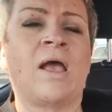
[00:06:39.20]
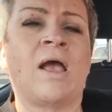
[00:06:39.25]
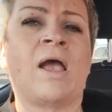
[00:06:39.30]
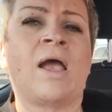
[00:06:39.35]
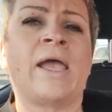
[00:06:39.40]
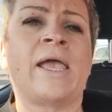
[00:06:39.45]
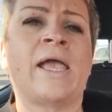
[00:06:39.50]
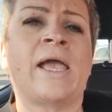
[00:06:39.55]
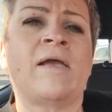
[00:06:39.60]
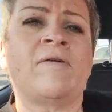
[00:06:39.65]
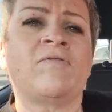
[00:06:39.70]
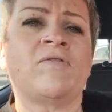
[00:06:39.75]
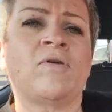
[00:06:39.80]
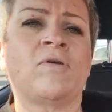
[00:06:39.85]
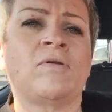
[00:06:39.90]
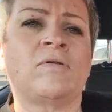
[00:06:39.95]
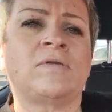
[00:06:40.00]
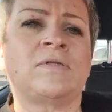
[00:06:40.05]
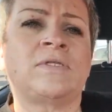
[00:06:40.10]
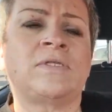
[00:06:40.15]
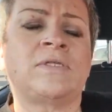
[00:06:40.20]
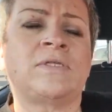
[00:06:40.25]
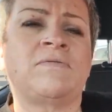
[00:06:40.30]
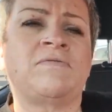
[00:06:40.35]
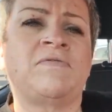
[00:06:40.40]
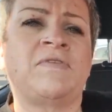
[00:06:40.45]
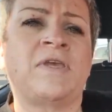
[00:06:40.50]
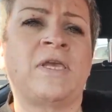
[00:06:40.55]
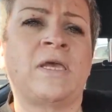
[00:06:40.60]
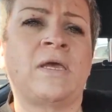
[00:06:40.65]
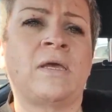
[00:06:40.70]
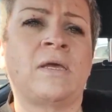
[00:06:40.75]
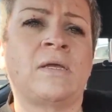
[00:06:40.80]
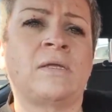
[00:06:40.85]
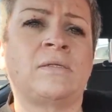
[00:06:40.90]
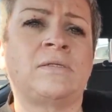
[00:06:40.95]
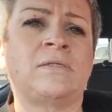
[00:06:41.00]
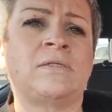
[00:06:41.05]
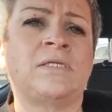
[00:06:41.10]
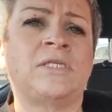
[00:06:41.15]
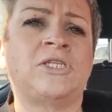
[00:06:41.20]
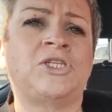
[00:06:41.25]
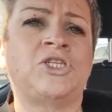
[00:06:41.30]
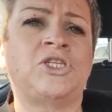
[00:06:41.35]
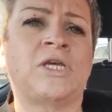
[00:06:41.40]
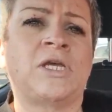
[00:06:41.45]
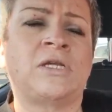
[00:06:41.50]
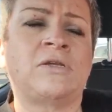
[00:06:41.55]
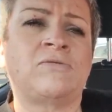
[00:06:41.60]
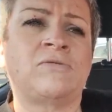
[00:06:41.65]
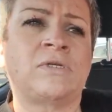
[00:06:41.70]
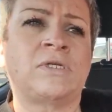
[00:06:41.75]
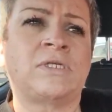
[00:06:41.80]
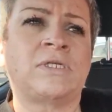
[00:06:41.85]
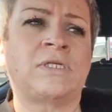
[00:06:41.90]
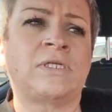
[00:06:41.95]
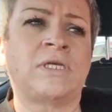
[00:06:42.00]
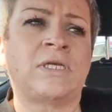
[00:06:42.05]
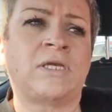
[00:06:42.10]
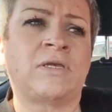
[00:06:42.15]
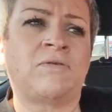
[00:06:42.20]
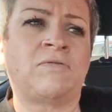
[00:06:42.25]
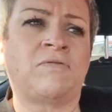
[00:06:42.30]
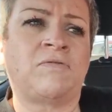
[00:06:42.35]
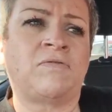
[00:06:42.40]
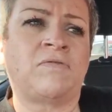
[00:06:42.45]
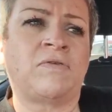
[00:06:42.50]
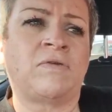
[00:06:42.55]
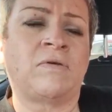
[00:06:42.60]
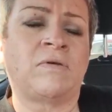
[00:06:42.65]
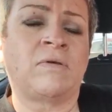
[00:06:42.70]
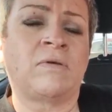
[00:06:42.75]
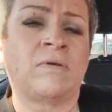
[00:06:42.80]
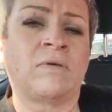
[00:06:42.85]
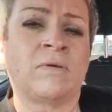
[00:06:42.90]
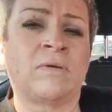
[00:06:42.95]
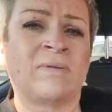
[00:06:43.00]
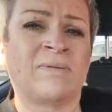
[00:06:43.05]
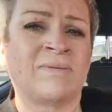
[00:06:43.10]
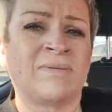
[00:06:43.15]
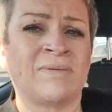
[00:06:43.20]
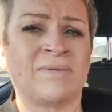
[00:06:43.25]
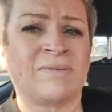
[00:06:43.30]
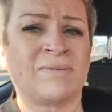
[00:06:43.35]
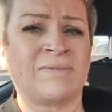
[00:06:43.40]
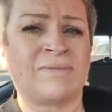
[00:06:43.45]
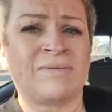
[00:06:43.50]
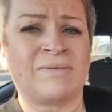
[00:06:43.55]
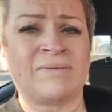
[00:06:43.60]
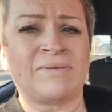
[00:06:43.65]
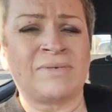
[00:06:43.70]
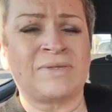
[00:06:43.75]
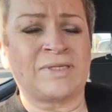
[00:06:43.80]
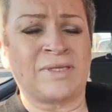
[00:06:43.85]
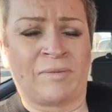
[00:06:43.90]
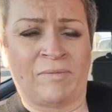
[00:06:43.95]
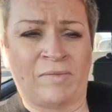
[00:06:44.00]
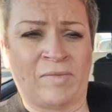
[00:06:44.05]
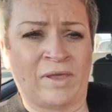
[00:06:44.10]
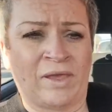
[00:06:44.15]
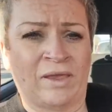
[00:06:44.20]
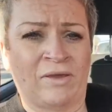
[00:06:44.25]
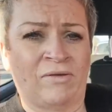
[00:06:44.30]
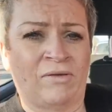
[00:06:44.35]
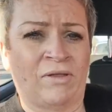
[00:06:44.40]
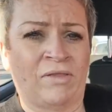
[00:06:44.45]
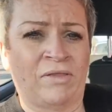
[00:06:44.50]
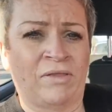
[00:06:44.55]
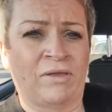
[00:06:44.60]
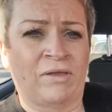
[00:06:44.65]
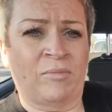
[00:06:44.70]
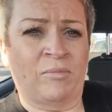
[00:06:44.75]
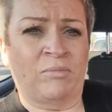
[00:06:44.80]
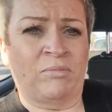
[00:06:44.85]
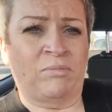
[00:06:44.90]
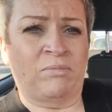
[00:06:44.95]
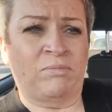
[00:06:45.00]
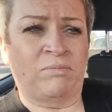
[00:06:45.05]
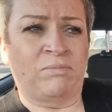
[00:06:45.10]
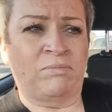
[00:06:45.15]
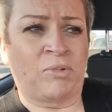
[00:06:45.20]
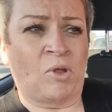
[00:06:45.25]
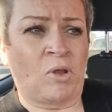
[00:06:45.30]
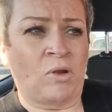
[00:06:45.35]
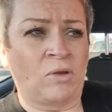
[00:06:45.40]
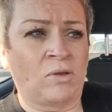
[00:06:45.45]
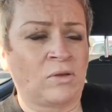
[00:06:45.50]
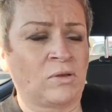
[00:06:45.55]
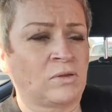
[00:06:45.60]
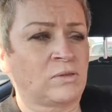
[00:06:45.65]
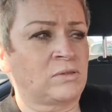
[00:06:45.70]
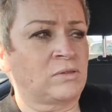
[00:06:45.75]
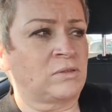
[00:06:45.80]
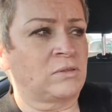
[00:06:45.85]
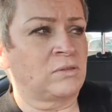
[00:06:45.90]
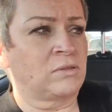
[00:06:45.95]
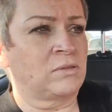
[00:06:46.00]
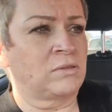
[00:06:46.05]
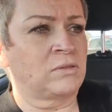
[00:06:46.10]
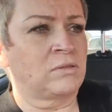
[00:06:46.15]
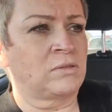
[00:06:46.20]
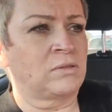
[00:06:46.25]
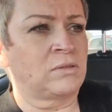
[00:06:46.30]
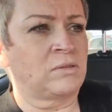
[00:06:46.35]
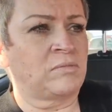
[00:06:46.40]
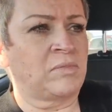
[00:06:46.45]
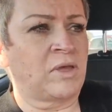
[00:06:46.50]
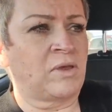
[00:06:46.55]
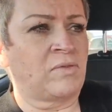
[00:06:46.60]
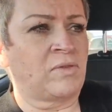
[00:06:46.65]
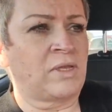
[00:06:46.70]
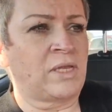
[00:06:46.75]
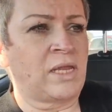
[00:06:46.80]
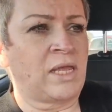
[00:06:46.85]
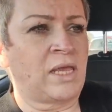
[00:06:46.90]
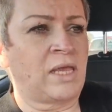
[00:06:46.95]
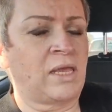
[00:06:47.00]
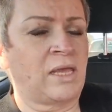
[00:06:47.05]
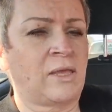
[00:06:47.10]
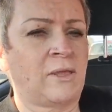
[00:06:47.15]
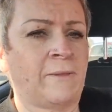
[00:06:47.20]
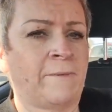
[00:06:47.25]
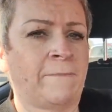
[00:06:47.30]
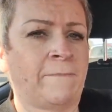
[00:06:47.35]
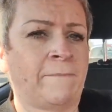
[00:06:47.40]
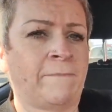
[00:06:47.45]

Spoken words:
I have got severe degenerative something or other bollocks about the knee.